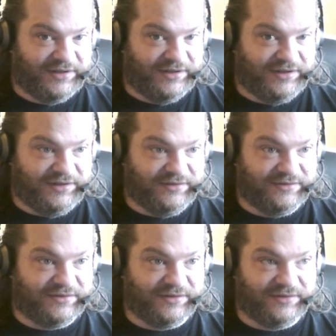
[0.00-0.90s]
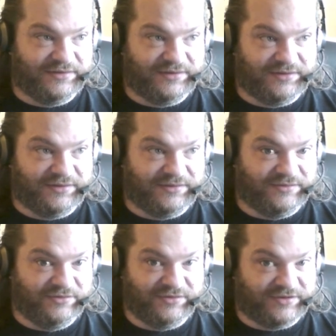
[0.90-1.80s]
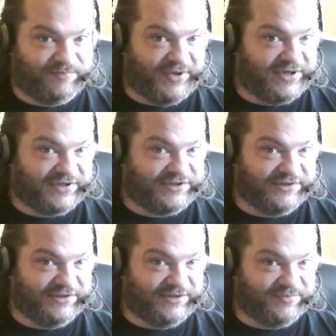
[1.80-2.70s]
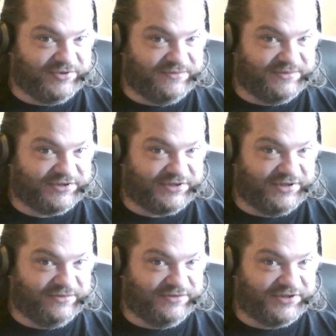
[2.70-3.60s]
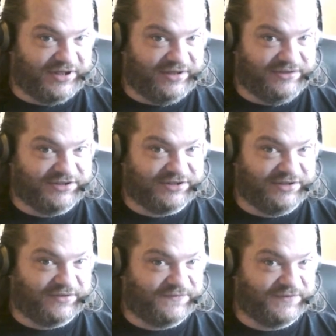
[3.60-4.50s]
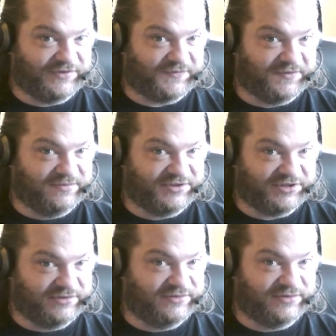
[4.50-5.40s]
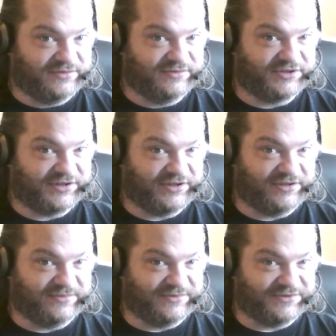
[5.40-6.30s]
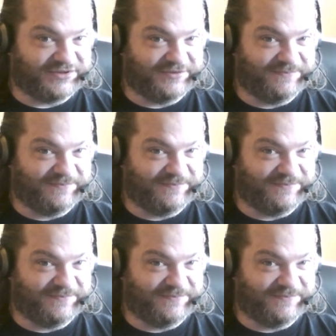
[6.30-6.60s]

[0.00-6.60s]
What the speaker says: You look back to the previous titles and you see the first film is still called Star Wars.